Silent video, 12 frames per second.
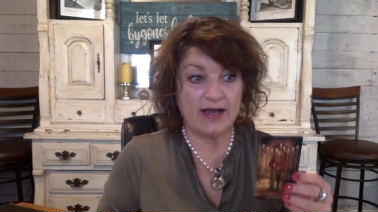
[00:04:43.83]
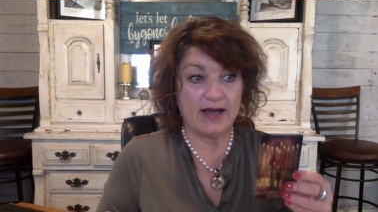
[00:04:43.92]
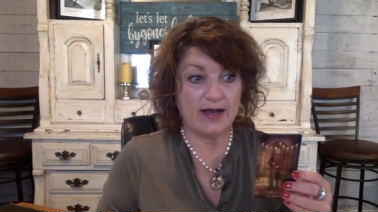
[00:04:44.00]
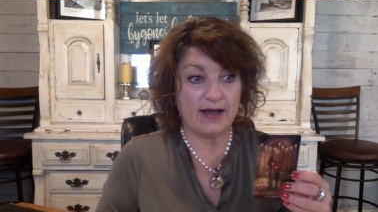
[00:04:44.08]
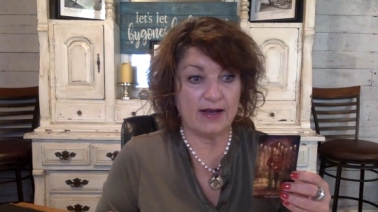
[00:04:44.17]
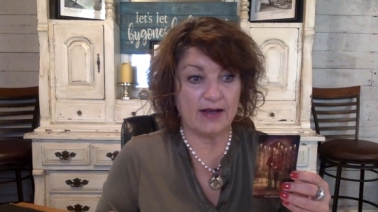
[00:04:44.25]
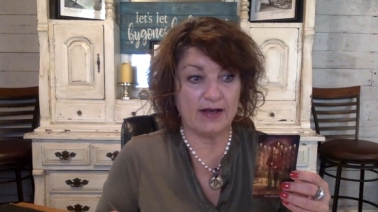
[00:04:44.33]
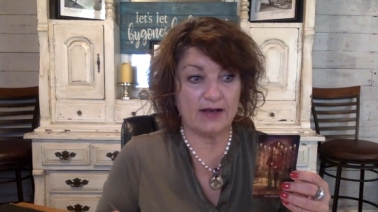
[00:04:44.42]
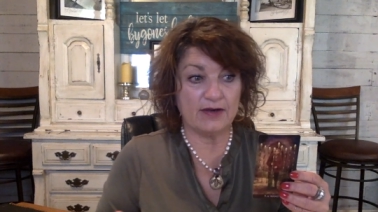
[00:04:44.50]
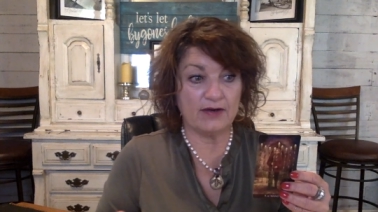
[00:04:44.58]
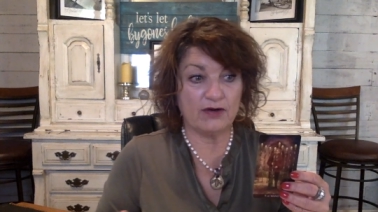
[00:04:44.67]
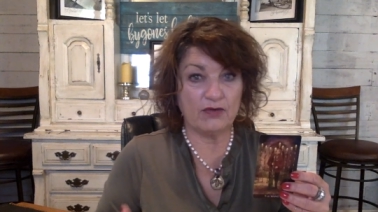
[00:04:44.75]
Uh,
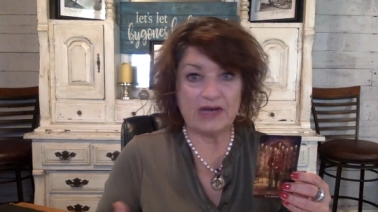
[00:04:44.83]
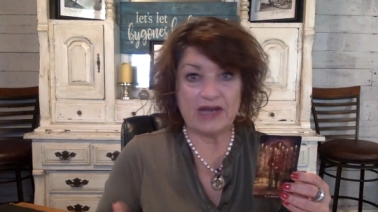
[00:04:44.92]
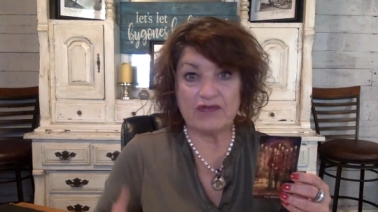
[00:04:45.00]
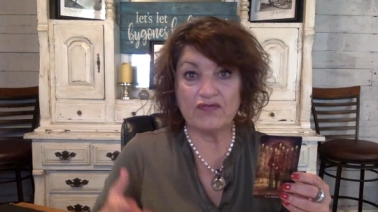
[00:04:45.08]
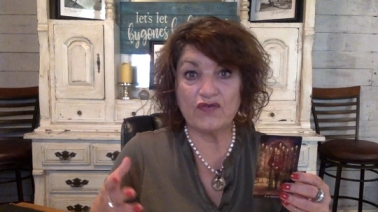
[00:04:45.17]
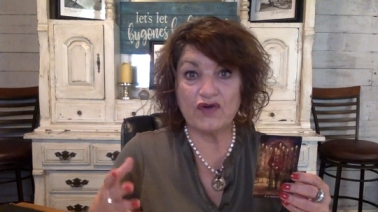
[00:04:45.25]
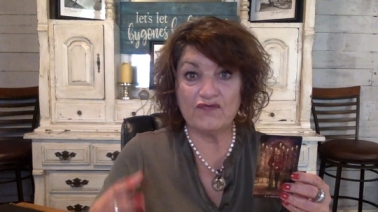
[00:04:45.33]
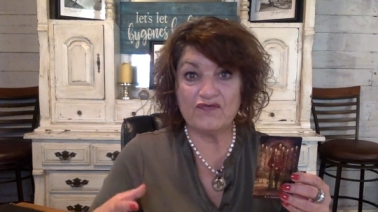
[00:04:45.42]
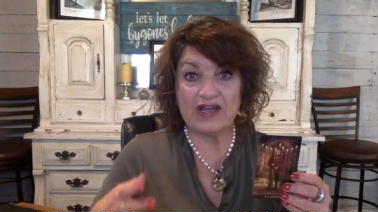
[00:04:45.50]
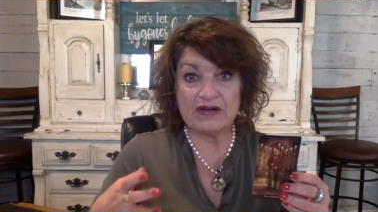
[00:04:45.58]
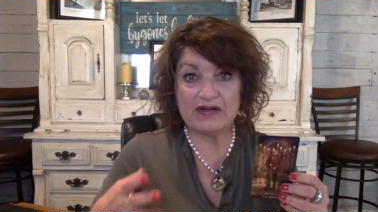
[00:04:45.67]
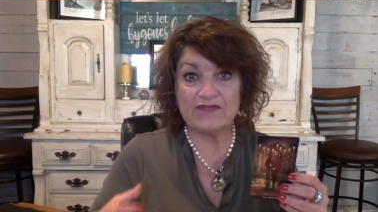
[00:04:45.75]
or whatever, for a
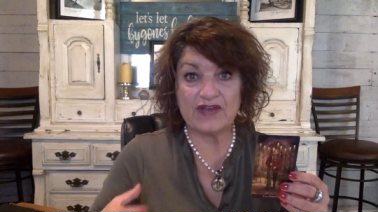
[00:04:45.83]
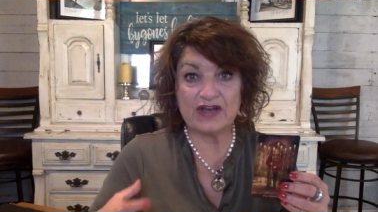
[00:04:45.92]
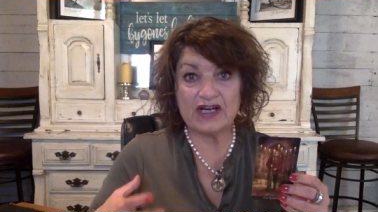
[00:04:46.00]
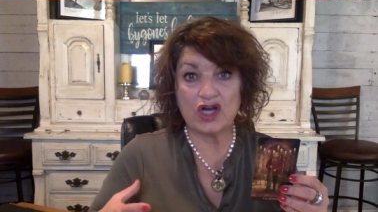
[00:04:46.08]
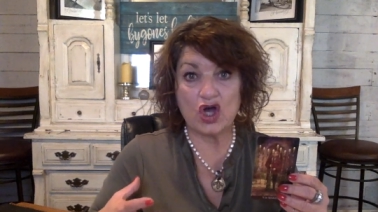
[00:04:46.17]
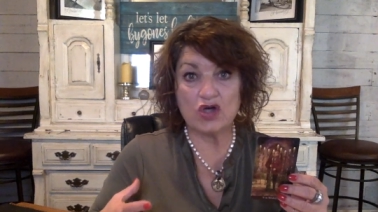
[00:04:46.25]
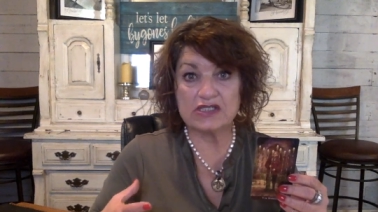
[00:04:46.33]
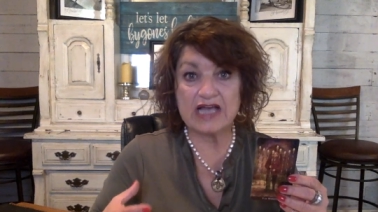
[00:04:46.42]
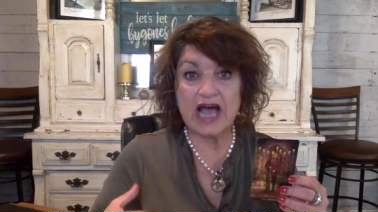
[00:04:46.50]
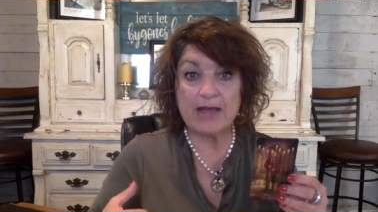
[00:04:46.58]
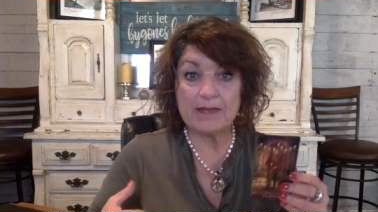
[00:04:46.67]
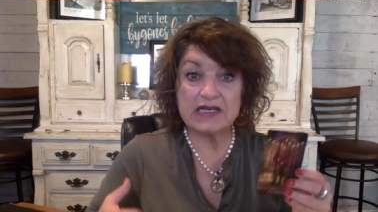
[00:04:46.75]
very, very long
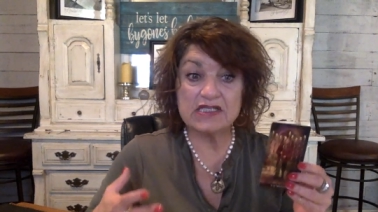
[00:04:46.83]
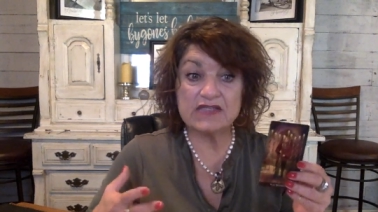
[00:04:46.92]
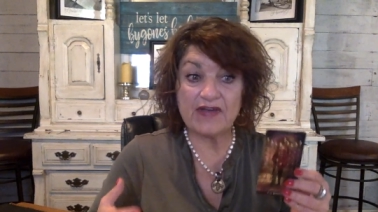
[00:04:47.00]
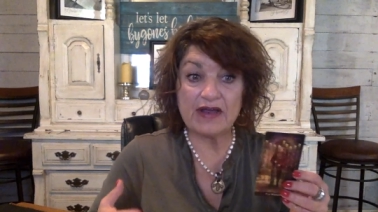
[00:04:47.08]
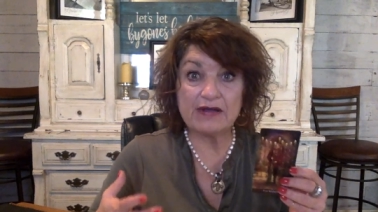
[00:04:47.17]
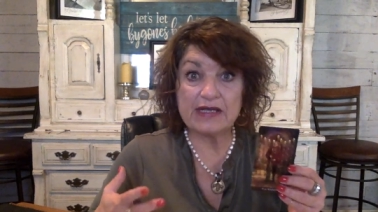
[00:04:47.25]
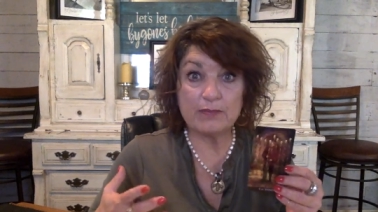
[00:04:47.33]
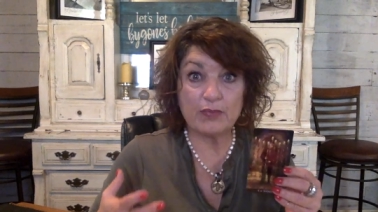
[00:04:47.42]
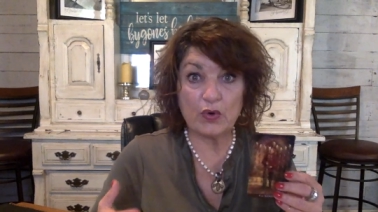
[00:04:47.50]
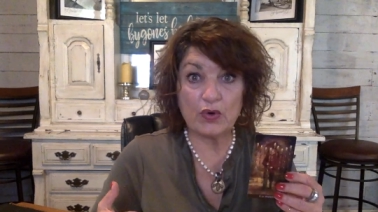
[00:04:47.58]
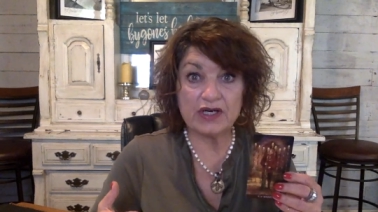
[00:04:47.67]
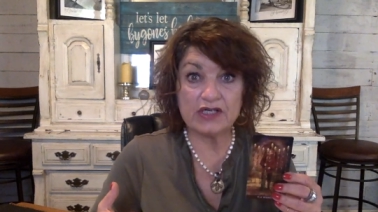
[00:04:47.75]
time. And it's very
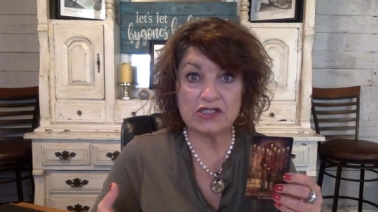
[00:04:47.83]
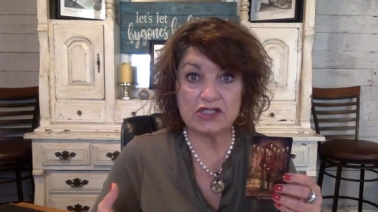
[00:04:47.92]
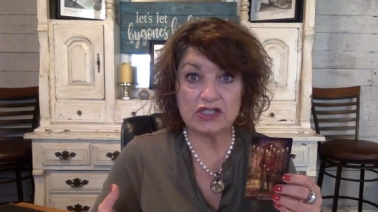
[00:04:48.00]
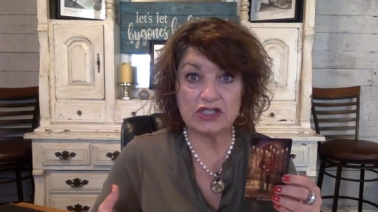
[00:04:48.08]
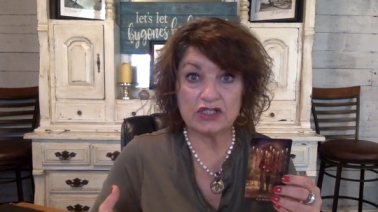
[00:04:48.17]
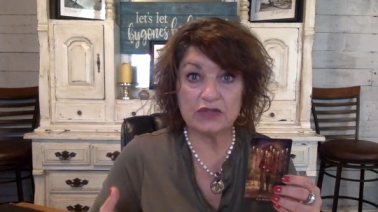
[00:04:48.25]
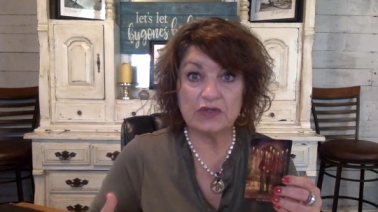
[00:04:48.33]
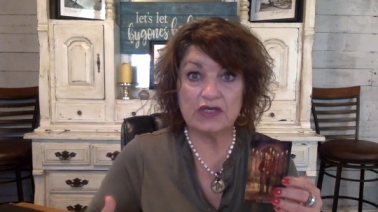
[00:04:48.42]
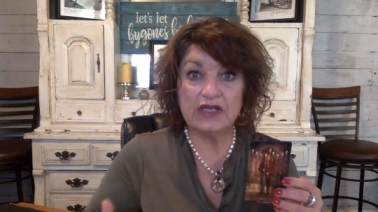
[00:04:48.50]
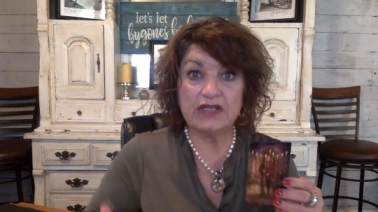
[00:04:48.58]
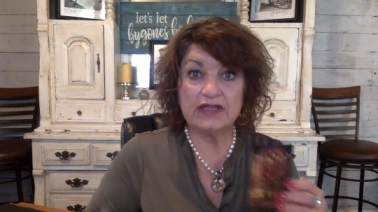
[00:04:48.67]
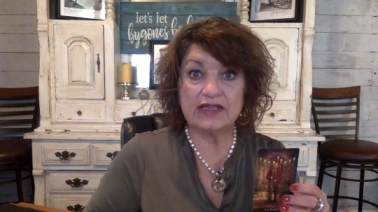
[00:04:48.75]
important to you
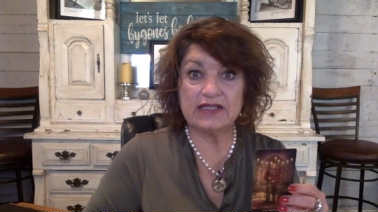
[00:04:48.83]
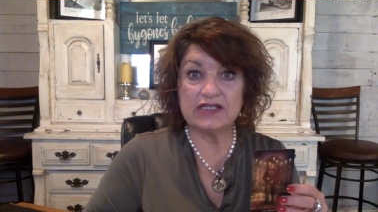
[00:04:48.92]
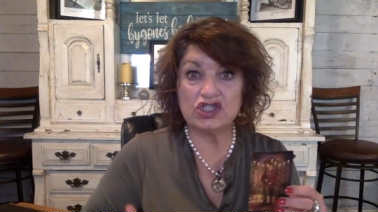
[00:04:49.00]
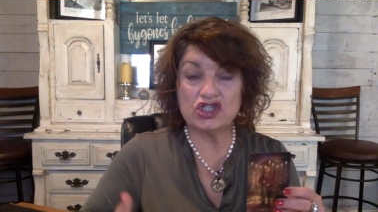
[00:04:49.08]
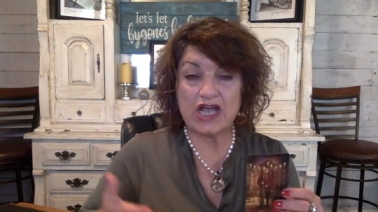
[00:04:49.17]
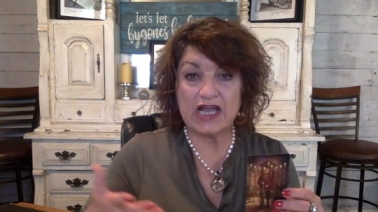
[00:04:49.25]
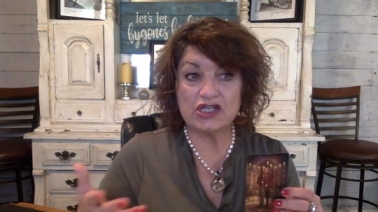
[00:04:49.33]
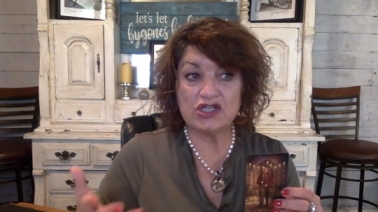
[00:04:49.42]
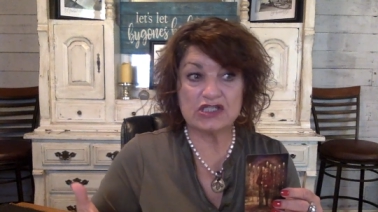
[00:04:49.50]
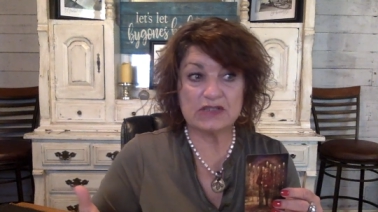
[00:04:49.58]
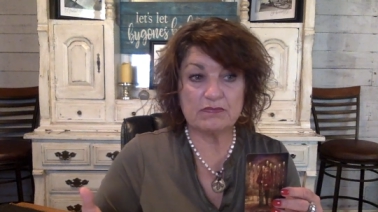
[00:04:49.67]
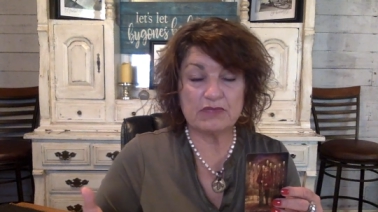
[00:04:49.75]
that these
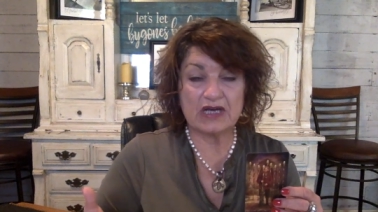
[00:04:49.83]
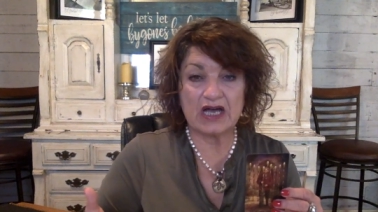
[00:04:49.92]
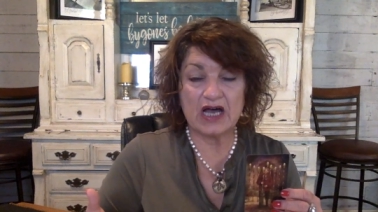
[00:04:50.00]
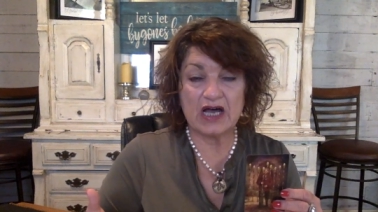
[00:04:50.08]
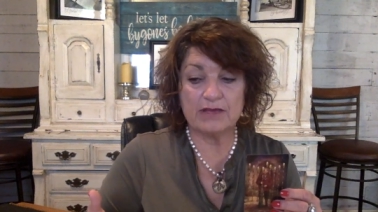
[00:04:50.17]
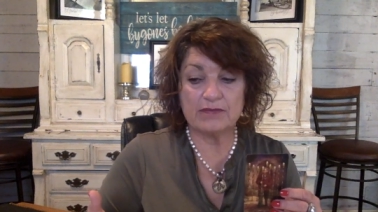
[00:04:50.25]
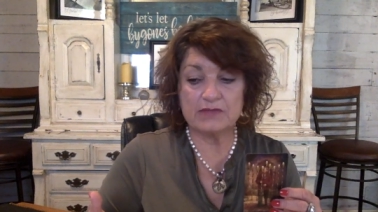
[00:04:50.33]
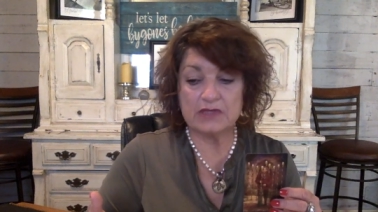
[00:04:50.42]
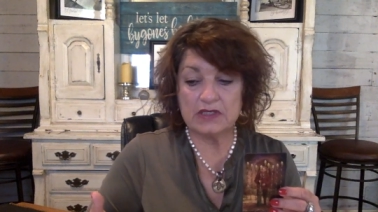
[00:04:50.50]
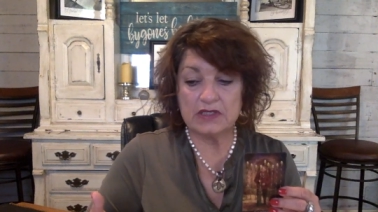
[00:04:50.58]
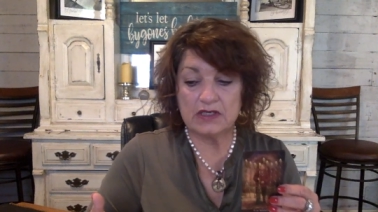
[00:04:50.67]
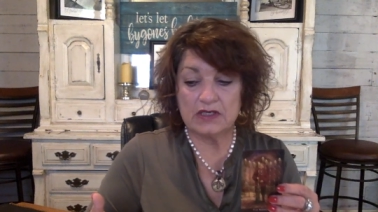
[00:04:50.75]
changes become
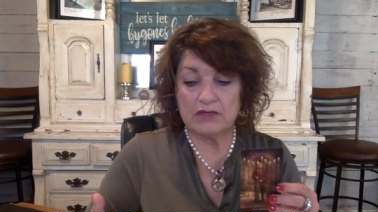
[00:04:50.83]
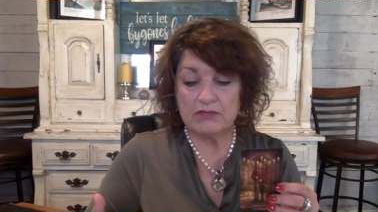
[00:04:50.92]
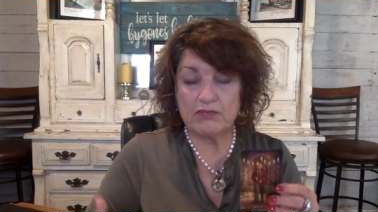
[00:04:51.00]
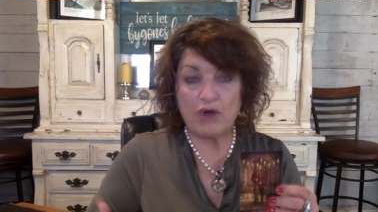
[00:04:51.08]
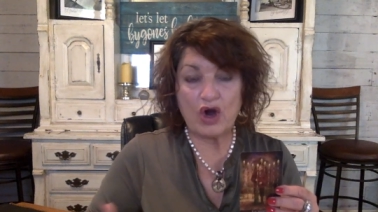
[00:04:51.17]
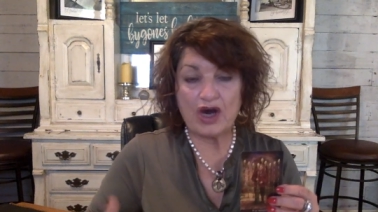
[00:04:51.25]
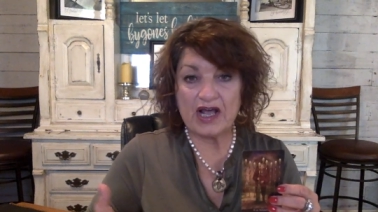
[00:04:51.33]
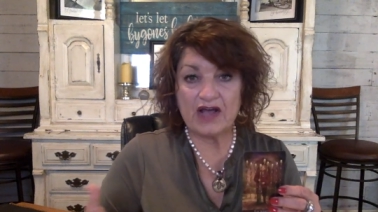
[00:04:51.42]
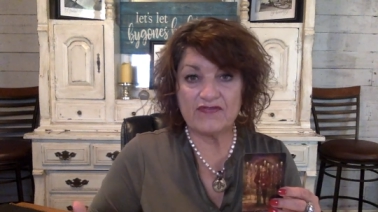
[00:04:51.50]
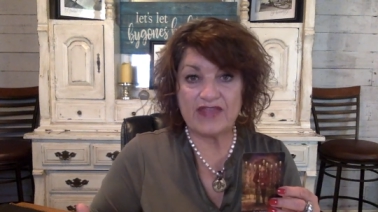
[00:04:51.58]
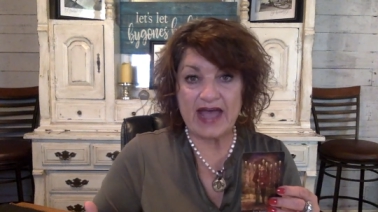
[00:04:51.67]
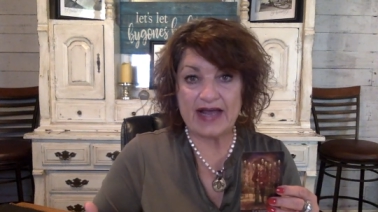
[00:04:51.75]
part
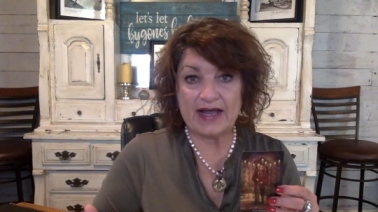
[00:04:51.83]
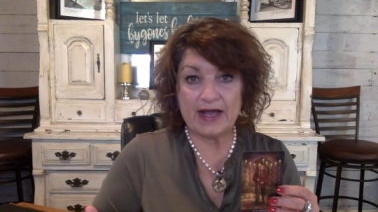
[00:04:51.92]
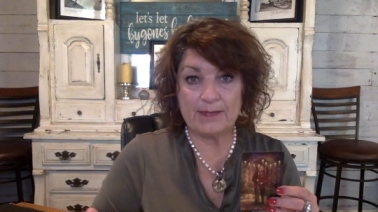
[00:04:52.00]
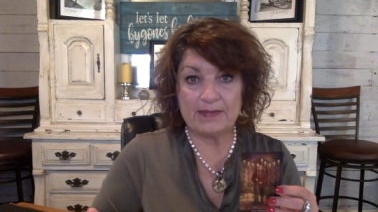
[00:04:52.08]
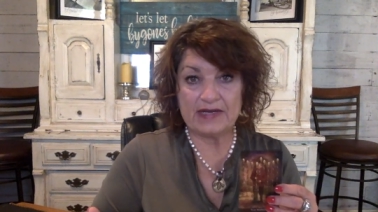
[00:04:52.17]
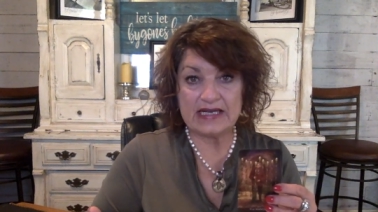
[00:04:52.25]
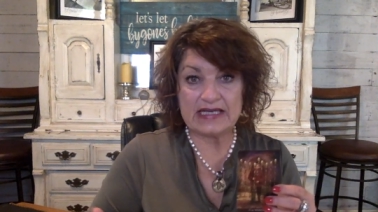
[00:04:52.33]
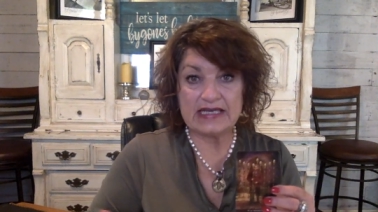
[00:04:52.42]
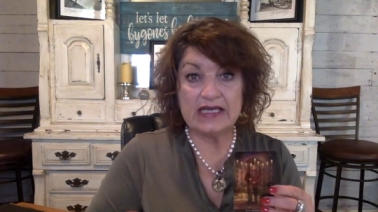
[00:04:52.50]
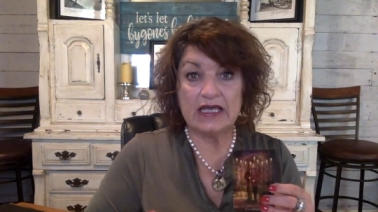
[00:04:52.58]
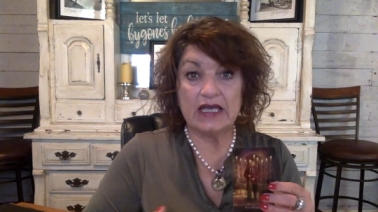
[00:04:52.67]
of that company.